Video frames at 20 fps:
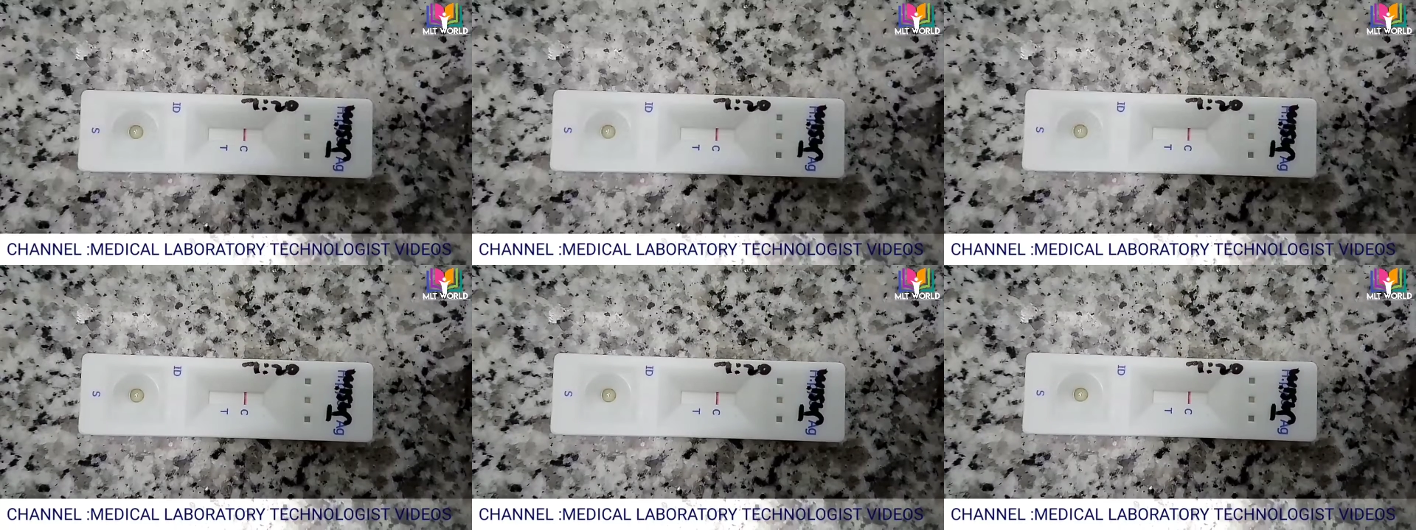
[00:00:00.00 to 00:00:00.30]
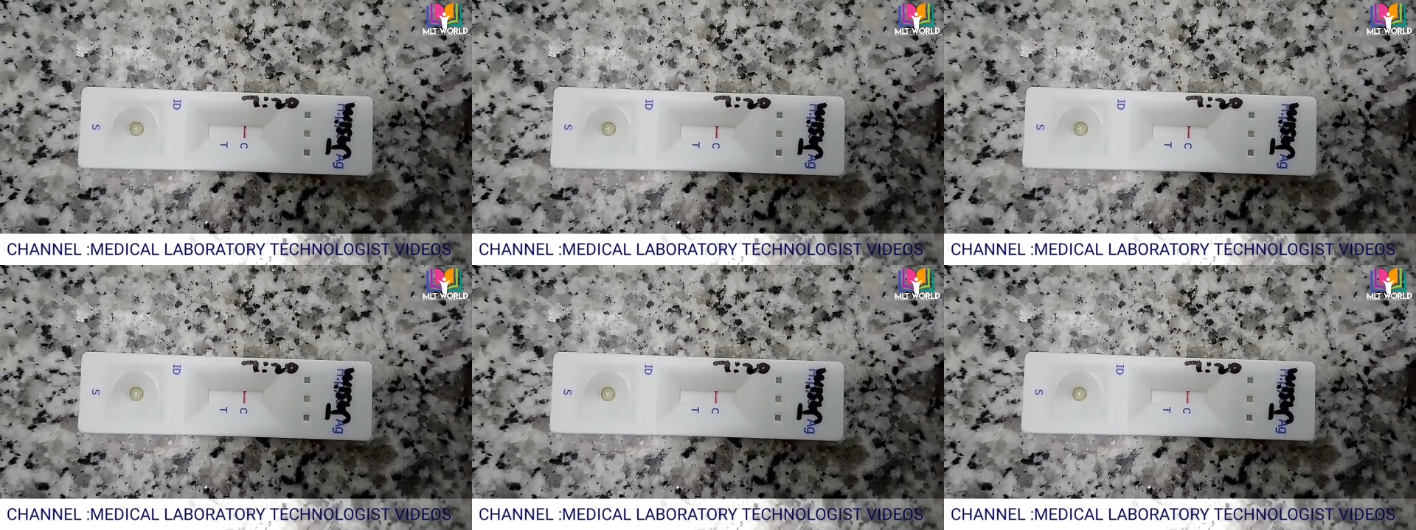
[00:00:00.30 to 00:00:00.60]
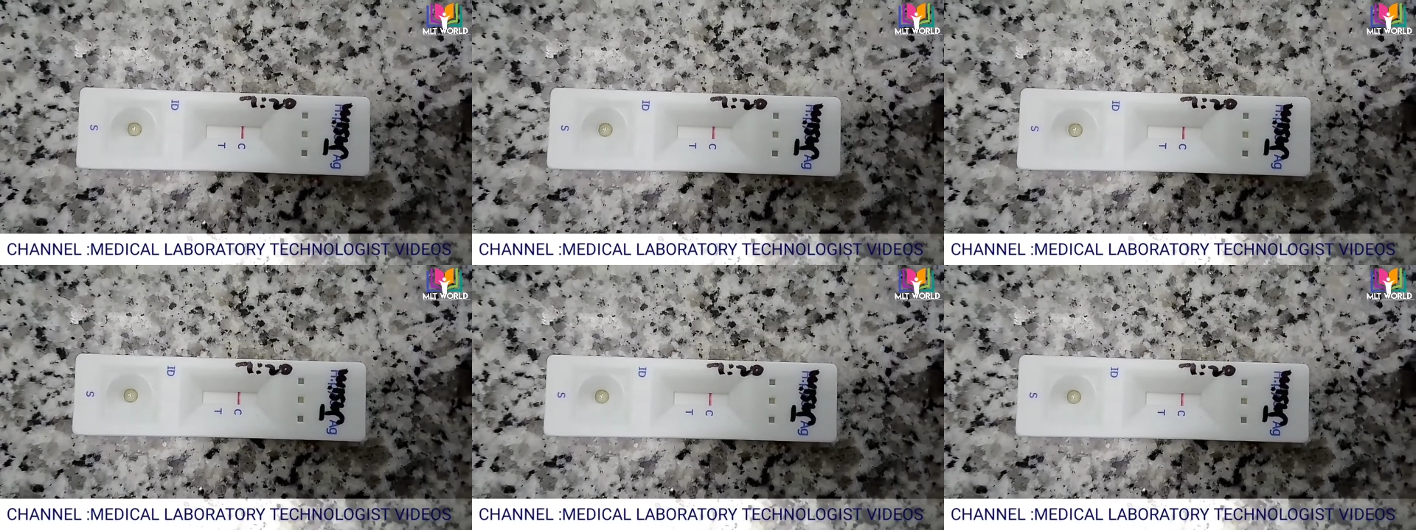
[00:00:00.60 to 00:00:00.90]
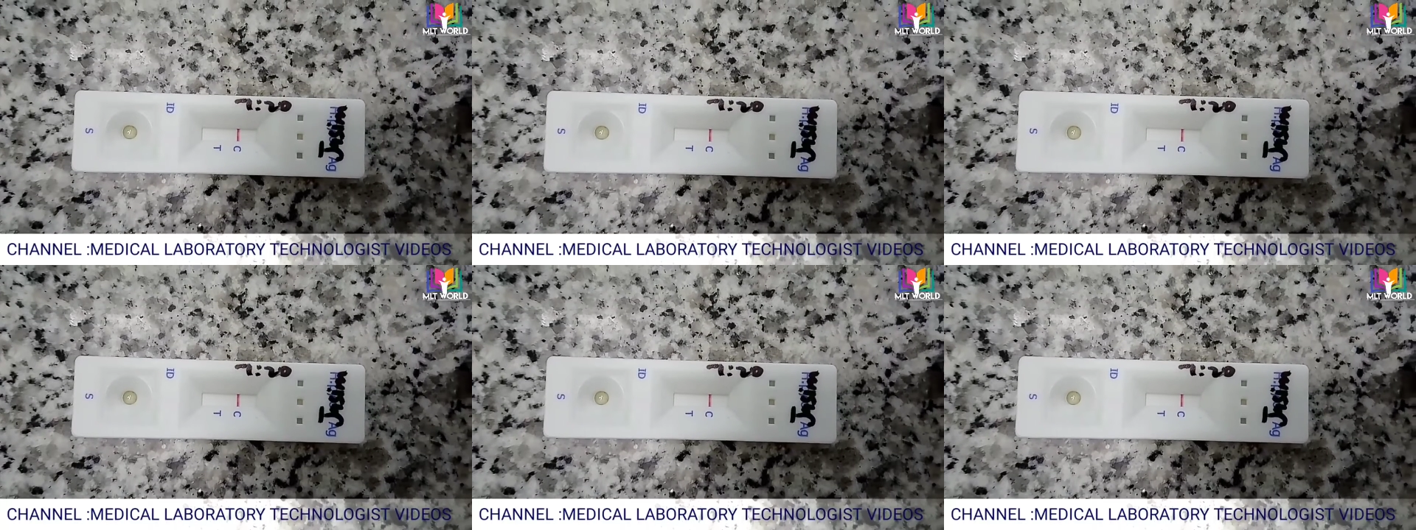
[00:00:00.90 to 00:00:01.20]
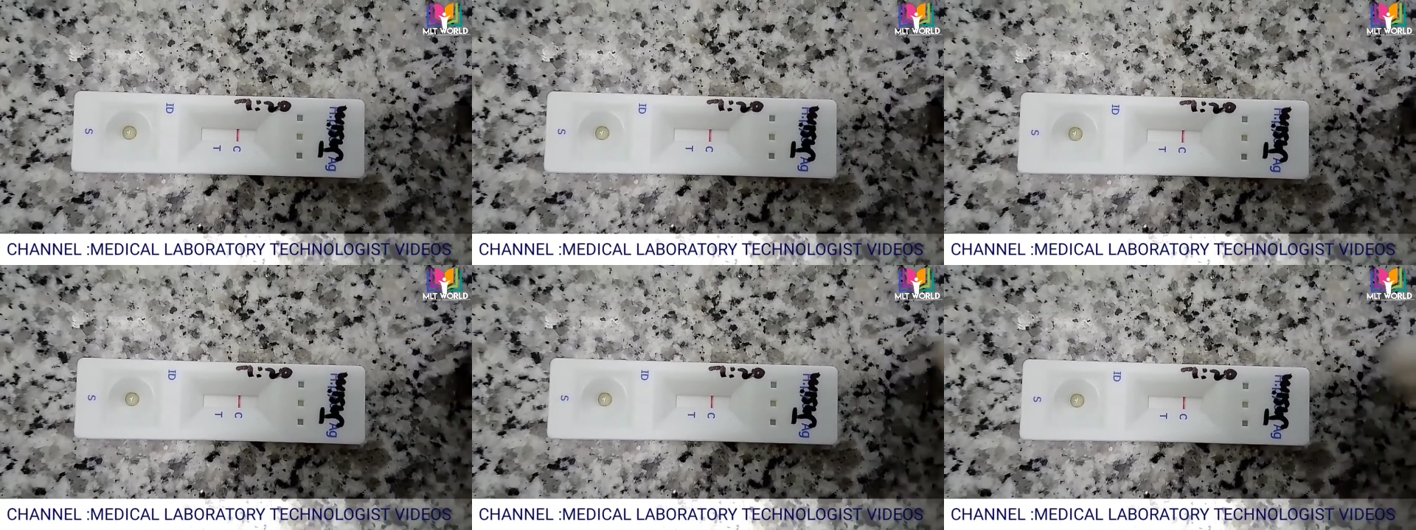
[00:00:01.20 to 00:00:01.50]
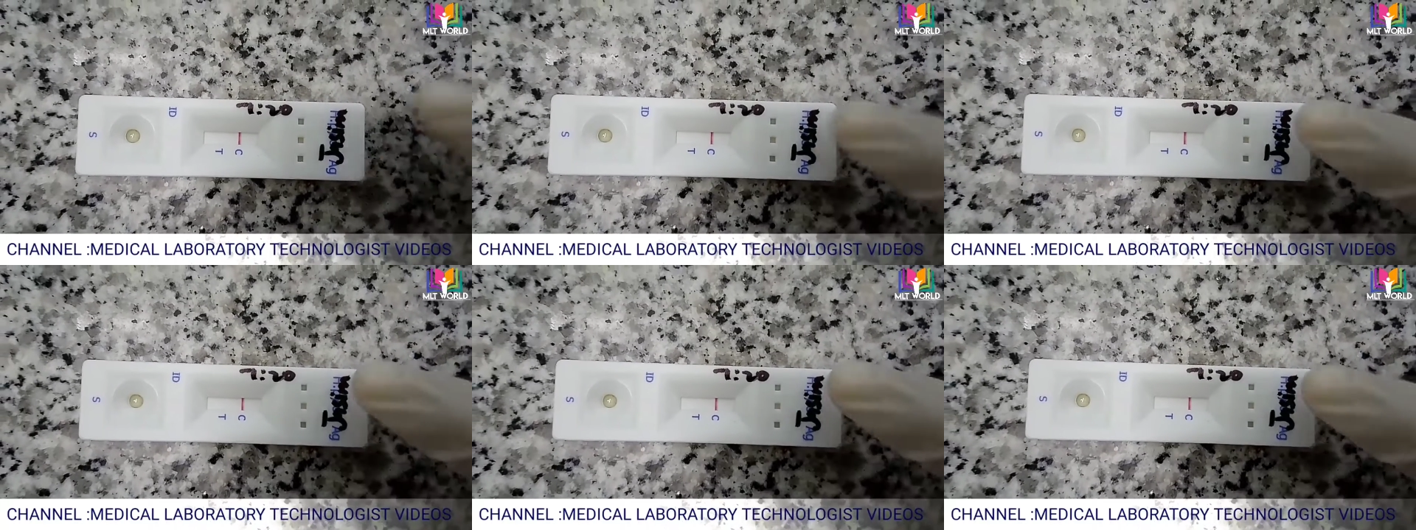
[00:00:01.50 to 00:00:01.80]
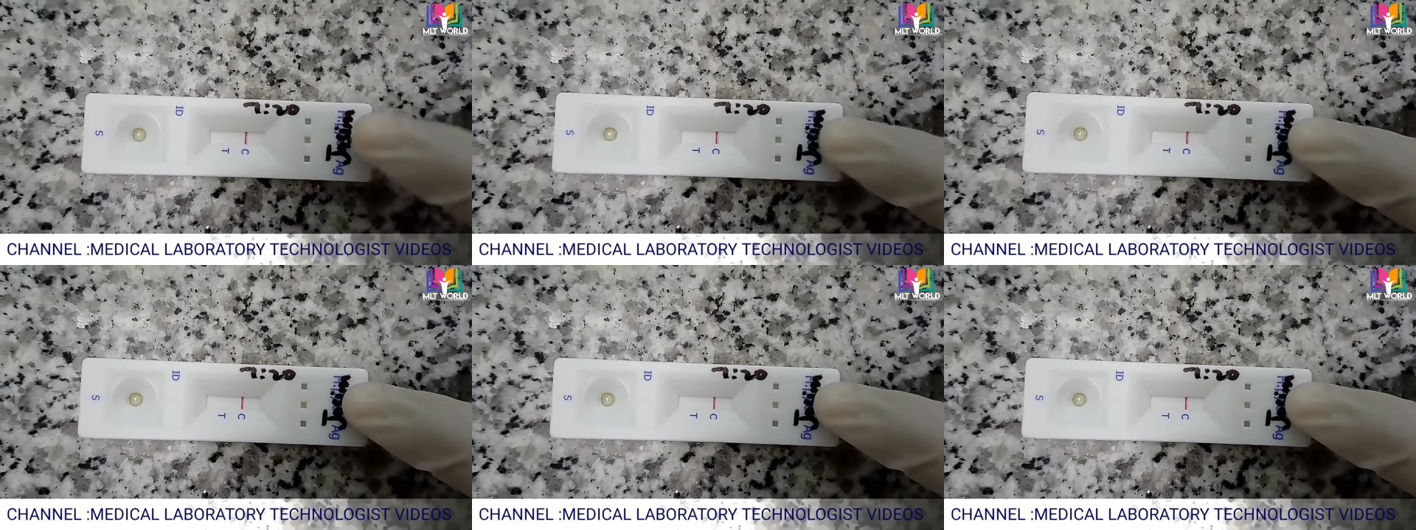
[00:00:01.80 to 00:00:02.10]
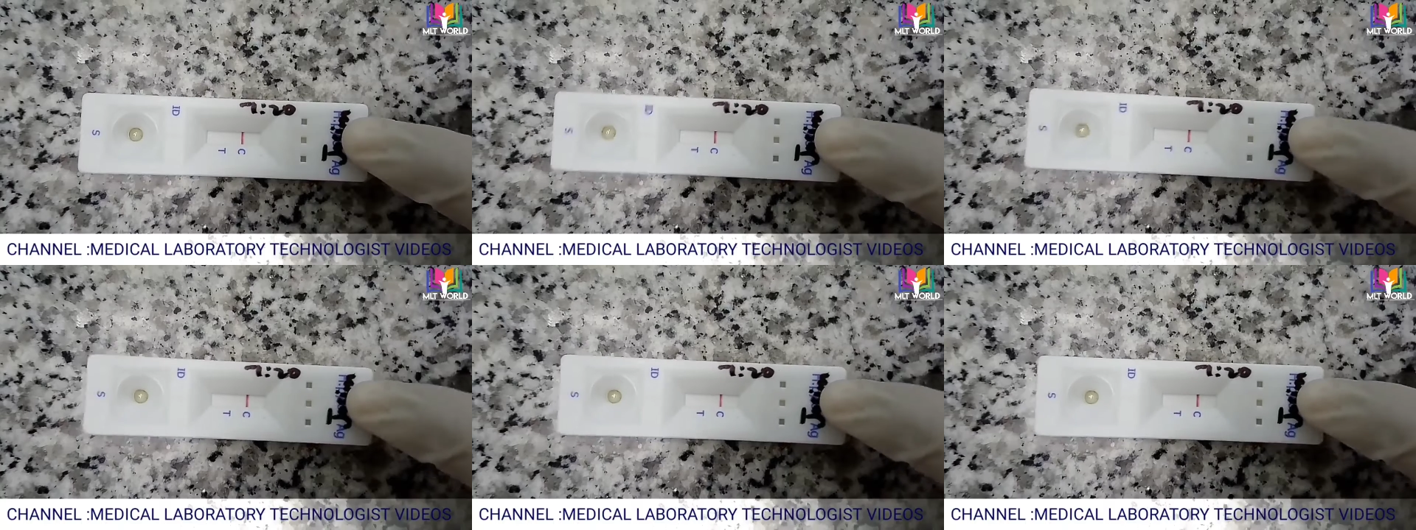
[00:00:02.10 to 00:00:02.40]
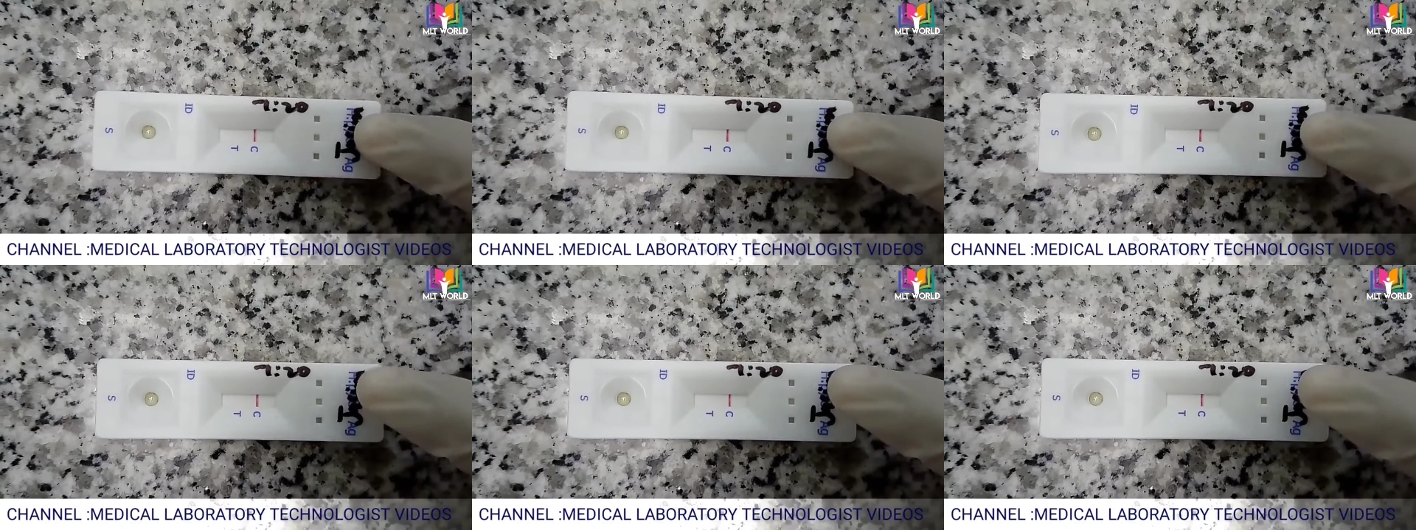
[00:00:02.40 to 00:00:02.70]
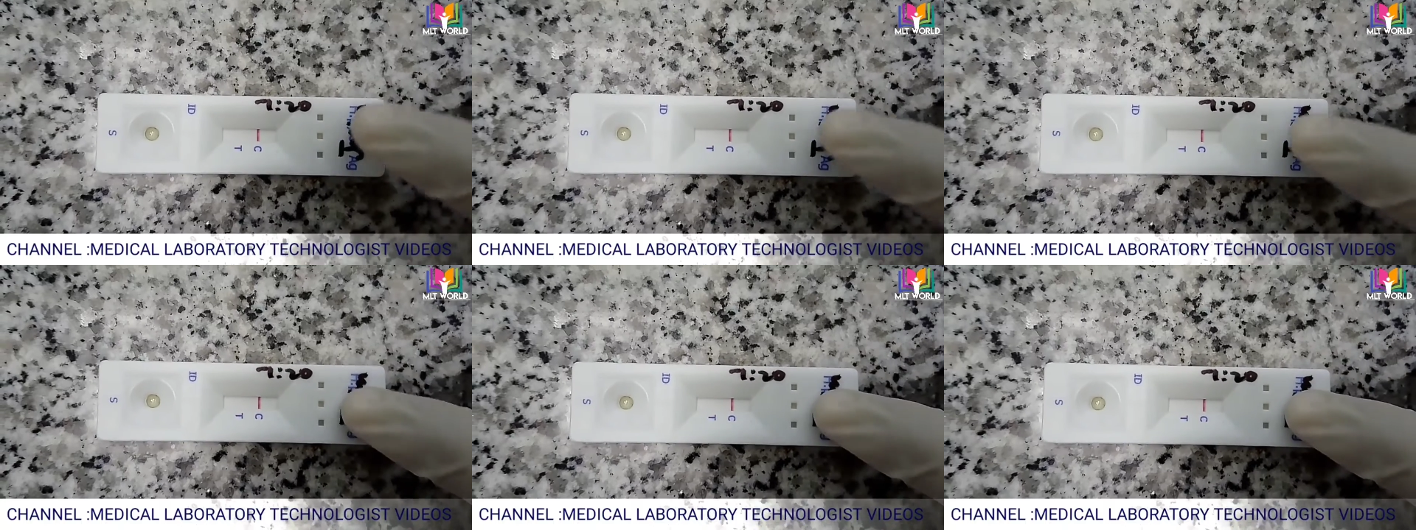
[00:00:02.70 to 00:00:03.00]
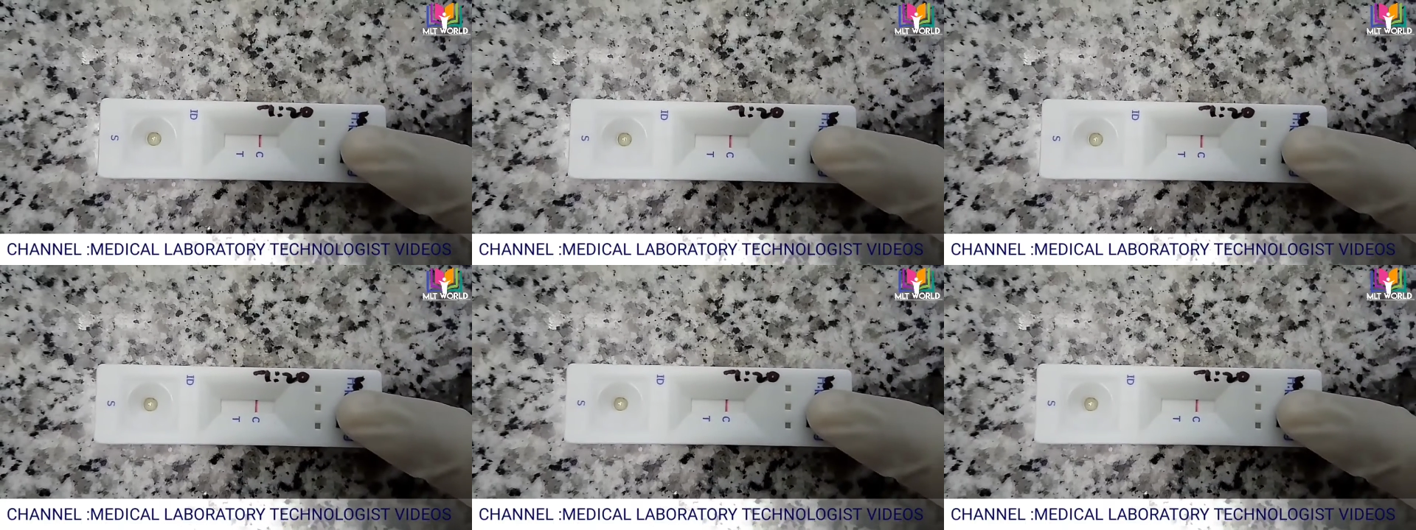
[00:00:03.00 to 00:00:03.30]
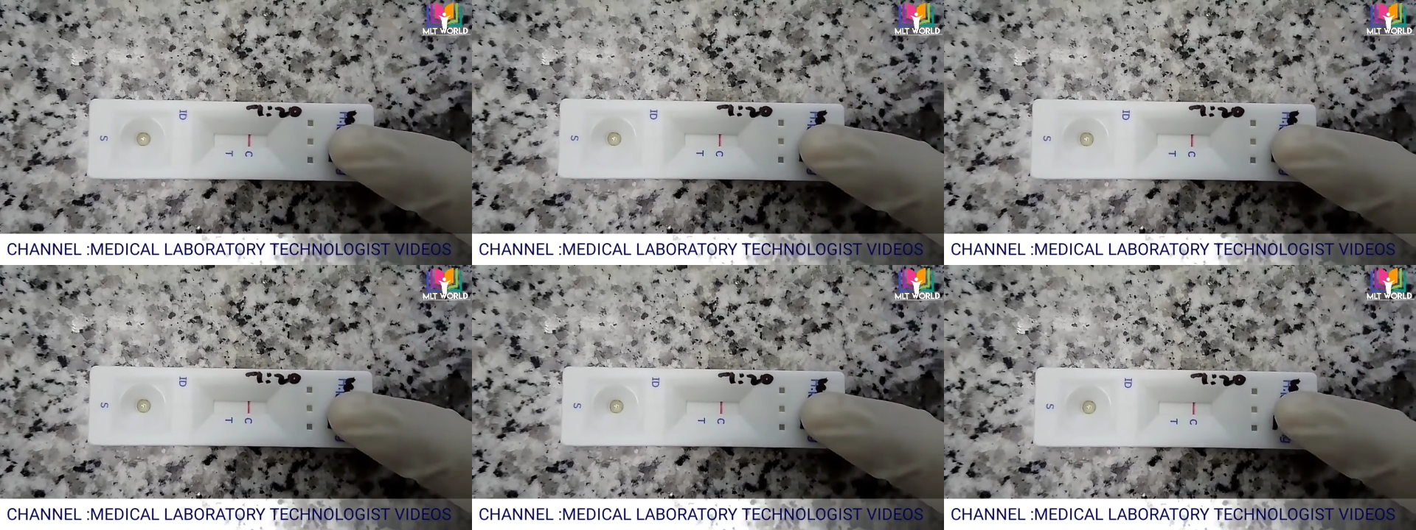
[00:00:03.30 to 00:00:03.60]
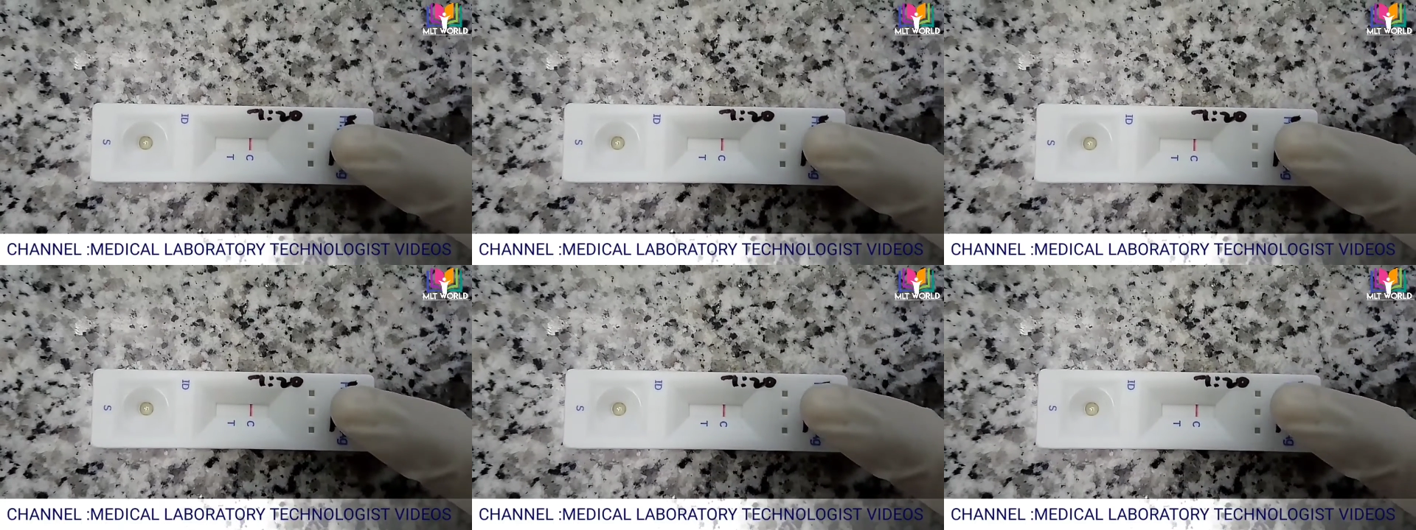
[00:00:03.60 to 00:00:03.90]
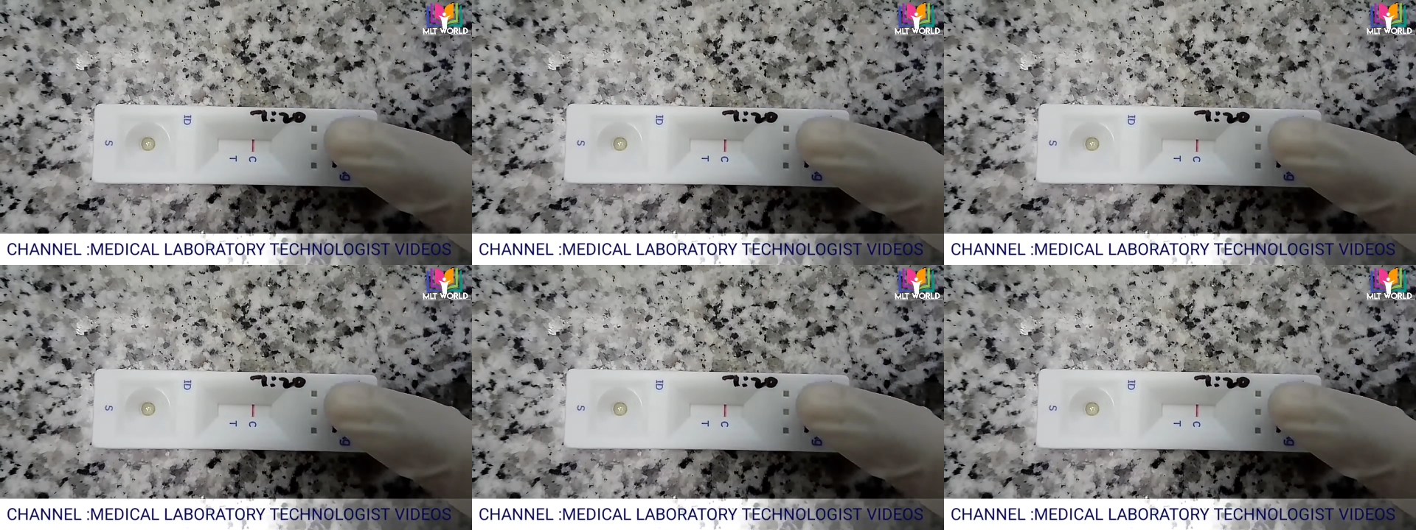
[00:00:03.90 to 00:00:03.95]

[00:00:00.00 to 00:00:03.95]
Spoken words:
No face is visible, so there are no lips to read.